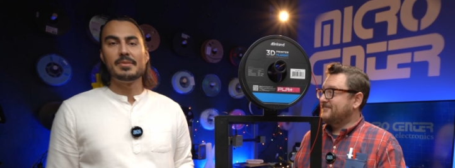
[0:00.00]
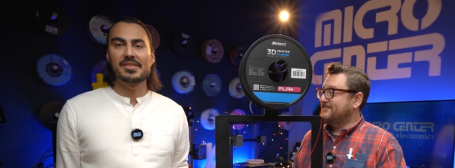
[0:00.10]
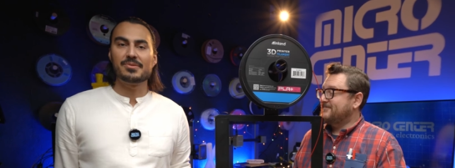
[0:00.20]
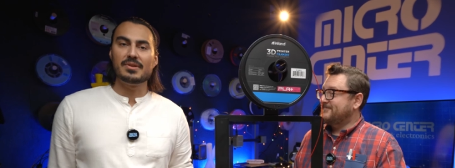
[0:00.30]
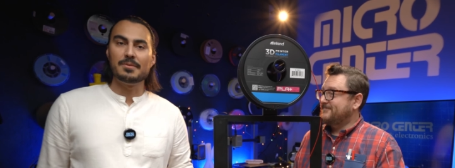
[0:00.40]

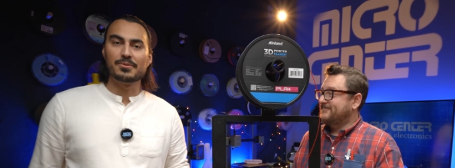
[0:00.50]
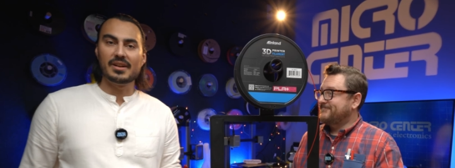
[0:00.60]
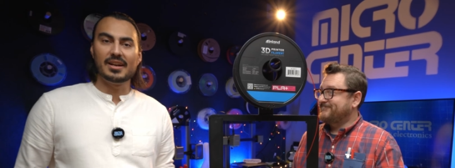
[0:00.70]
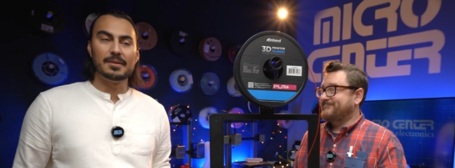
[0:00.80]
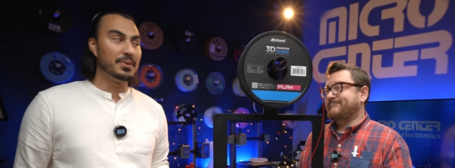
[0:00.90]
Speaker 1: about three D
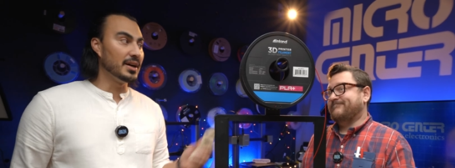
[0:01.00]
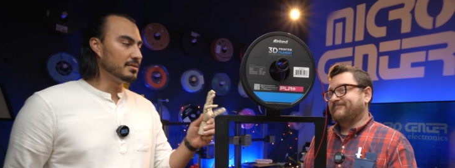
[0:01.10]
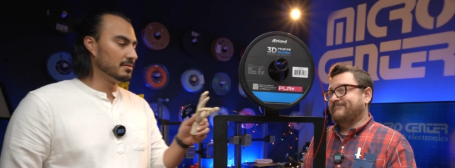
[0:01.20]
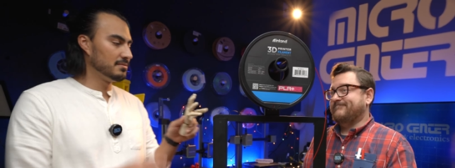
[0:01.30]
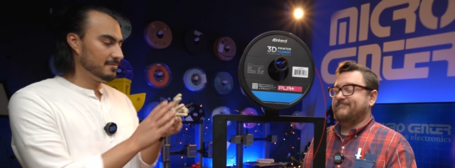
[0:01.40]
printing,
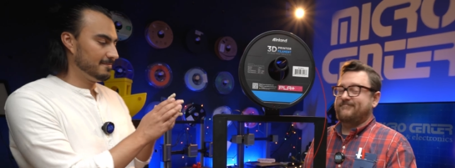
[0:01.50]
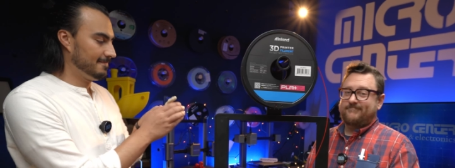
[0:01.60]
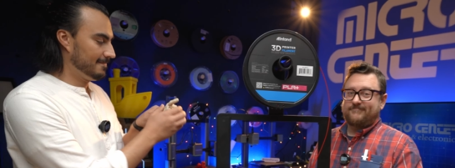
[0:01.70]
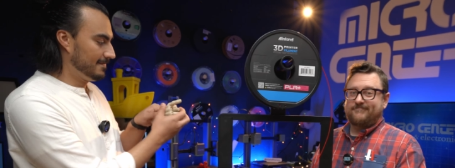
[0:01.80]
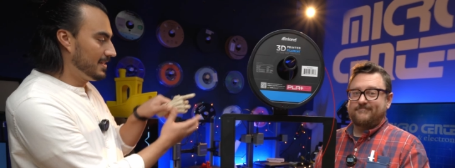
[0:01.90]
but
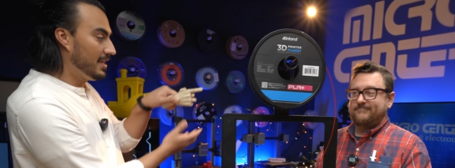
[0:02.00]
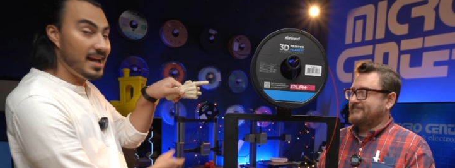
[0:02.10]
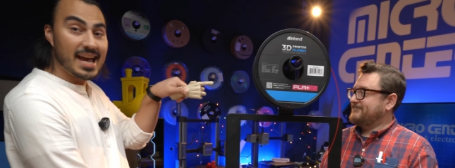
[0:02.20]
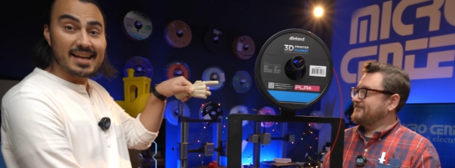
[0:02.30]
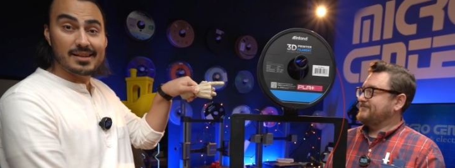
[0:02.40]

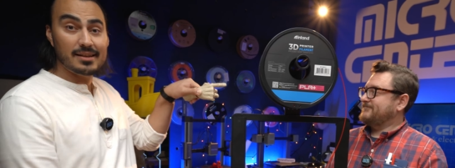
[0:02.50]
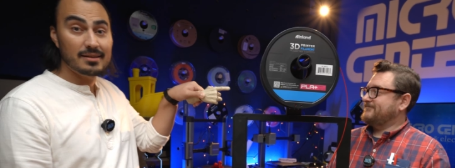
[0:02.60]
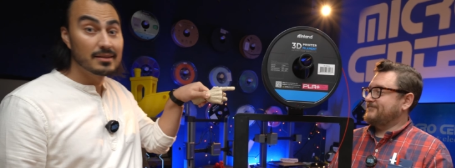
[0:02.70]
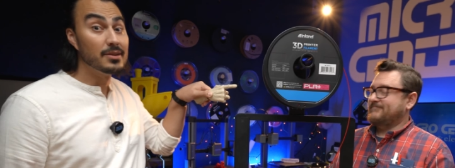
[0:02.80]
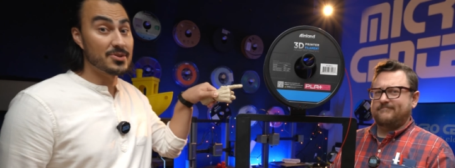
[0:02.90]
Andy
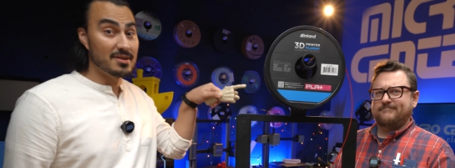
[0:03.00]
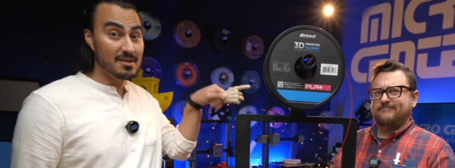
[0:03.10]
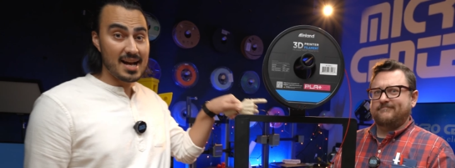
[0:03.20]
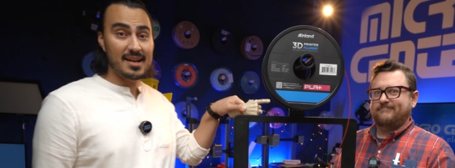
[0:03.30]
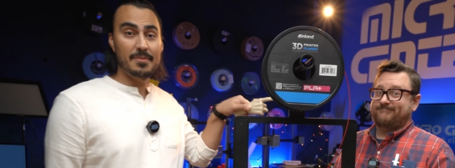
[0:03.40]
knows a
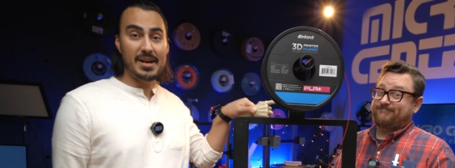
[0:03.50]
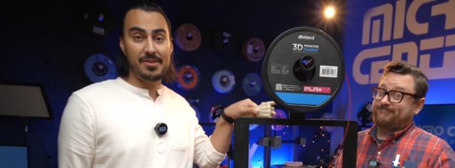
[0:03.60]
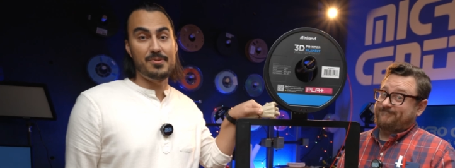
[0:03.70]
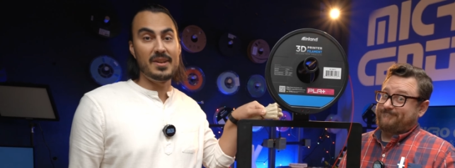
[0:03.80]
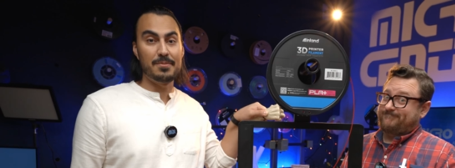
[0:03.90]
lot
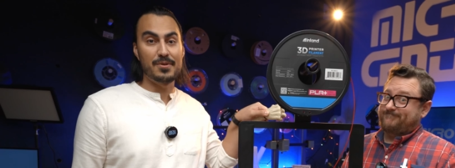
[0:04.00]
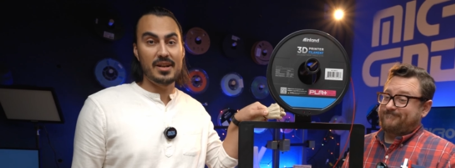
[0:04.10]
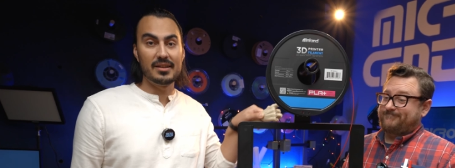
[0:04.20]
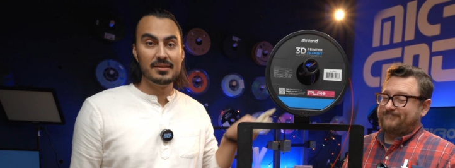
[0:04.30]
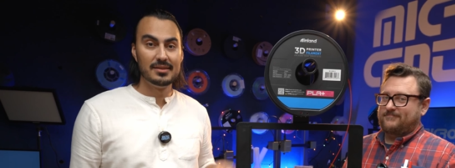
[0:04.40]
about three D
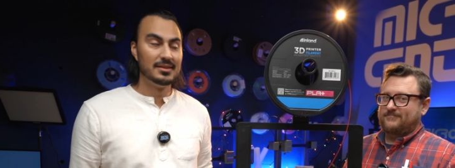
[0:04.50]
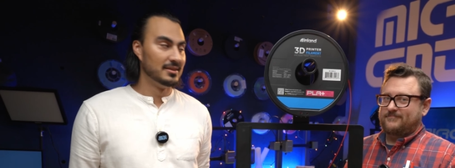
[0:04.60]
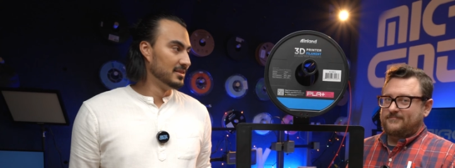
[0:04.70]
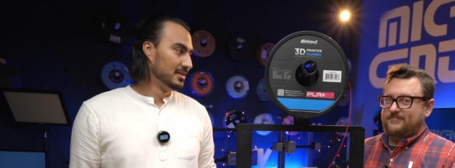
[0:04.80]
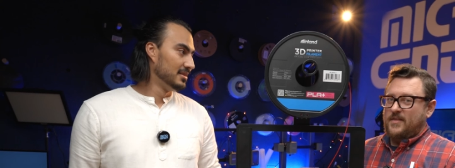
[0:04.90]
printing.
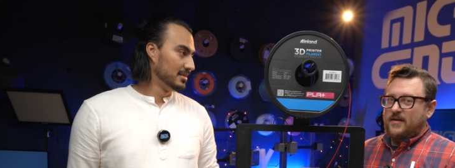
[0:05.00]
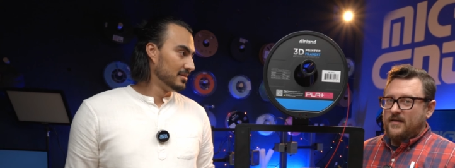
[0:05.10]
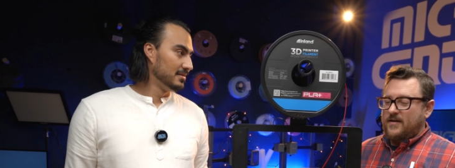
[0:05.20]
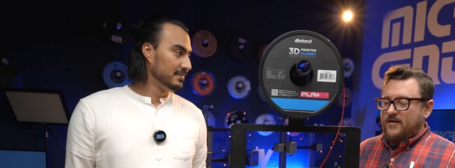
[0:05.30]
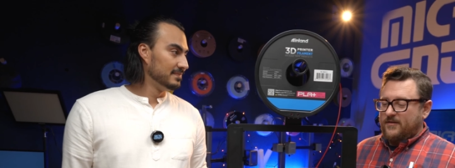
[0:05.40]

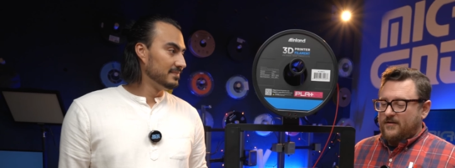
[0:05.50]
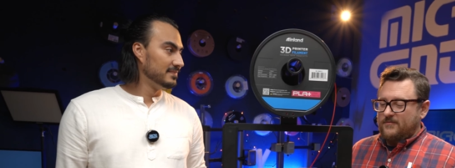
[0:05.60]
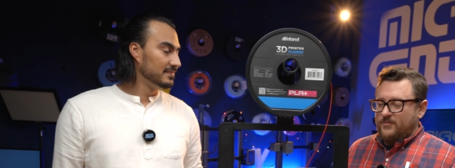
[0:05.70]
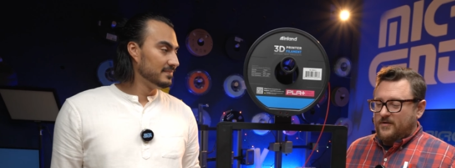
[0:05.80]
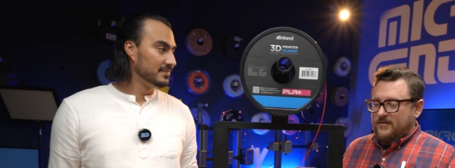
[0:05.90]
Speaker 2: Yeah, and I
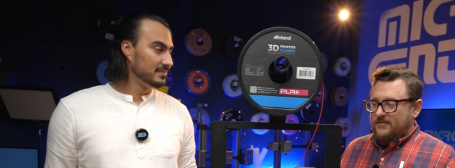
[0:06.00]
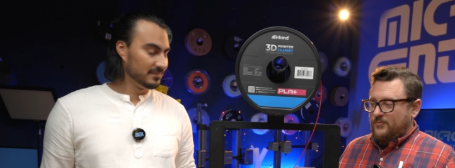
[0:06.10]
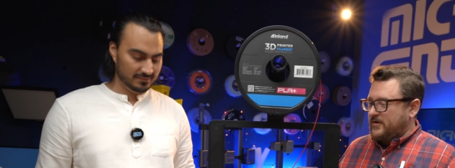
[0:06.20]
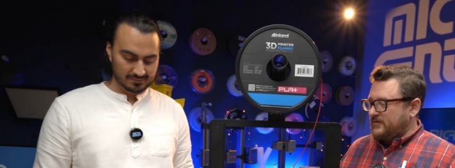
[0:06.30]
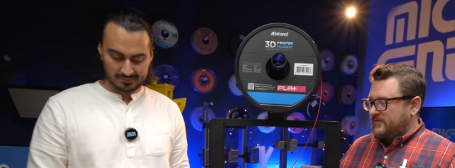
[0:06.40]
thought we could
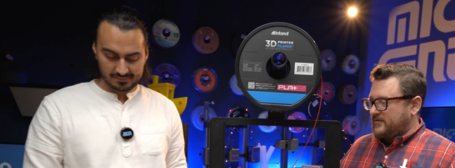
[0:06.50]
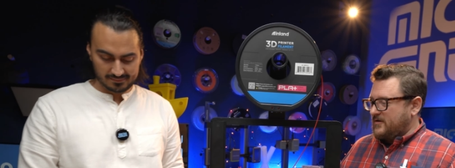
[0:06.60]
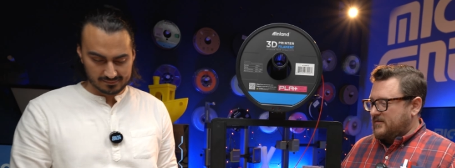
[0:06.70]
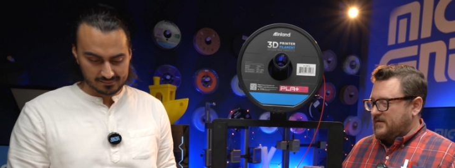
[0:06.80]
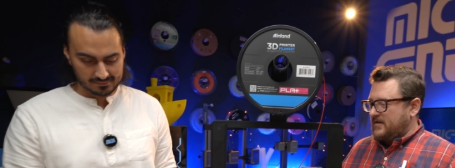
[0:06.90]
we could just
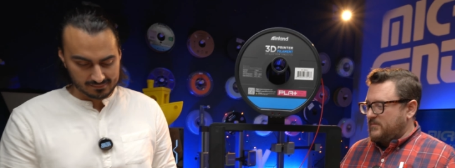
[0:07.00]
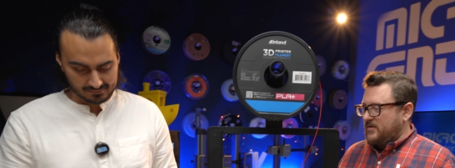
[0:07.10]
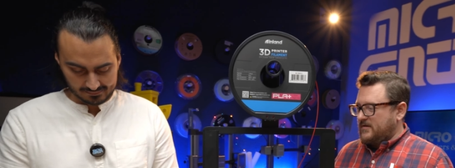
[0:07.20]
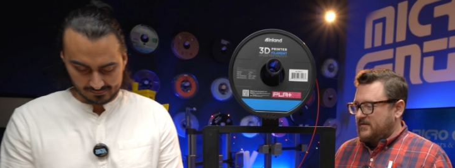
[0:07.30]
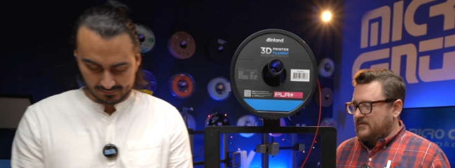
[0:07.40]
talk today
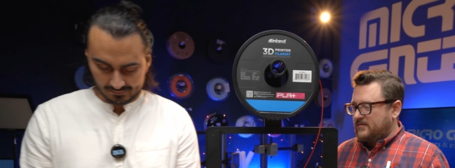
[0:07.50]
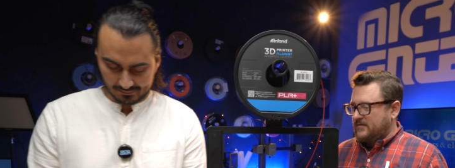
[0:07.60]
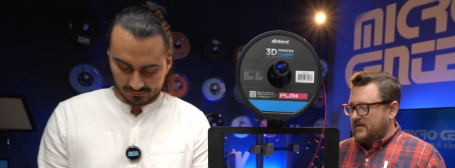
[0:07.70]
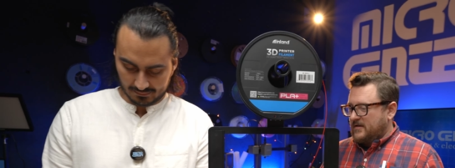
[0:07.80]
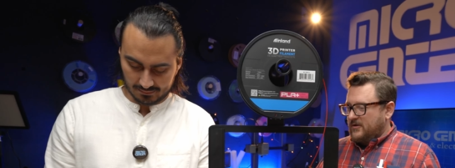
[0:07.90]

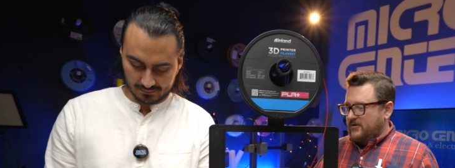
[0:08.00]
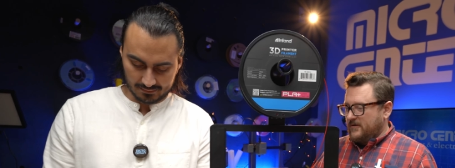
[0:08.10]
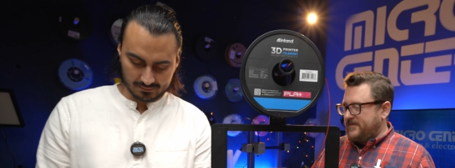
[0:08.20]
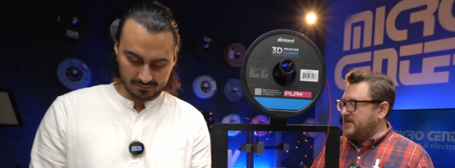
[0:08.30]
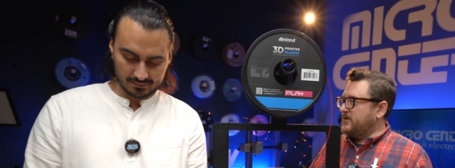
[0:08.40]
because
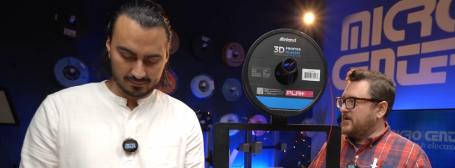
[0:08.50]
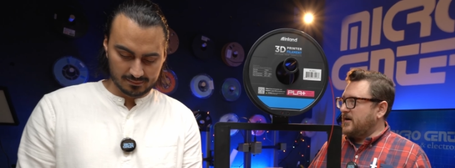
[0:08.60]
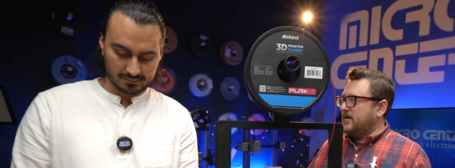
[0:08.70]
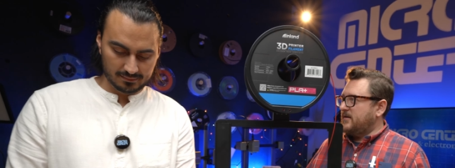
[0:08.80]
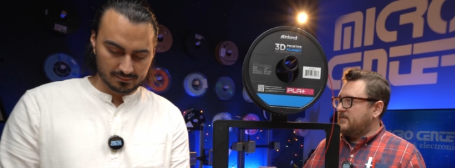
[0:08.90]
you're a video
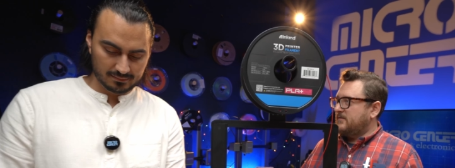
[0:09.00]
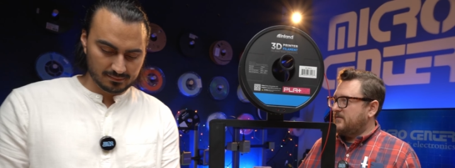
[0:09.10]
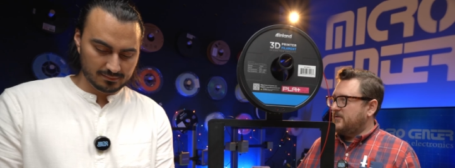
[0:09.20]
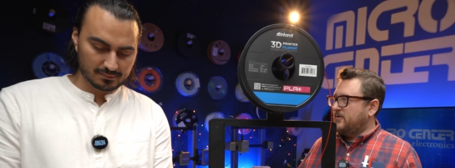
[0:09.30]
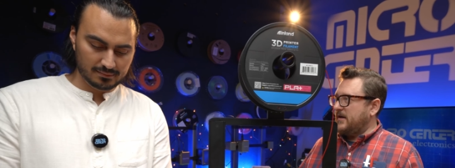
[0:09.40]
guy.
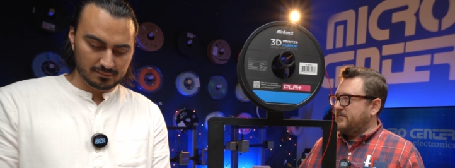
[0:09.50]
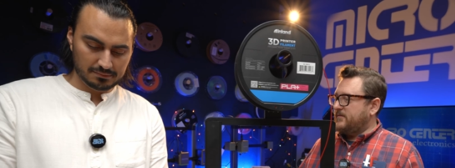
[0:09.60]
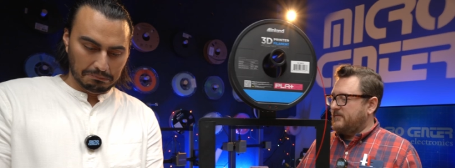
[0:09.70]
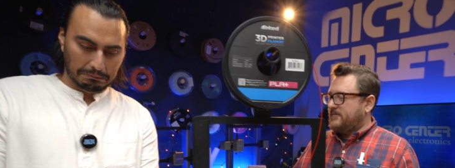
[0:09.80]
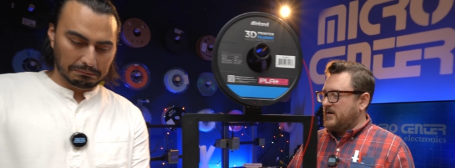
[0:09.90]
You
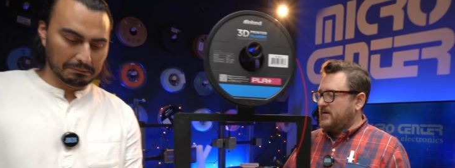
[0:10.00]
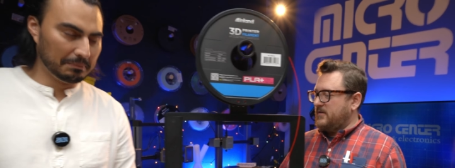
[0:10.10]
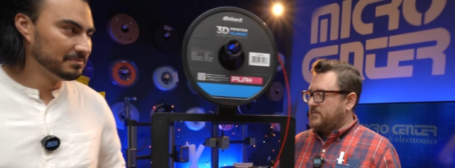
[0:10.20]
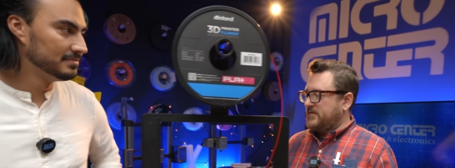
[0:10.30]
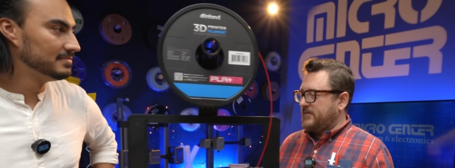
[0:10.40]
have a very
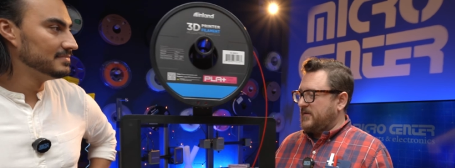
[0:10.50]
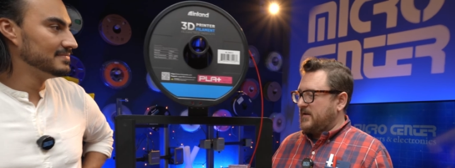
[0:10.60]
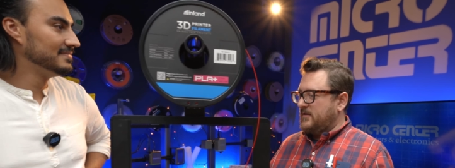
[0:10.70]
specific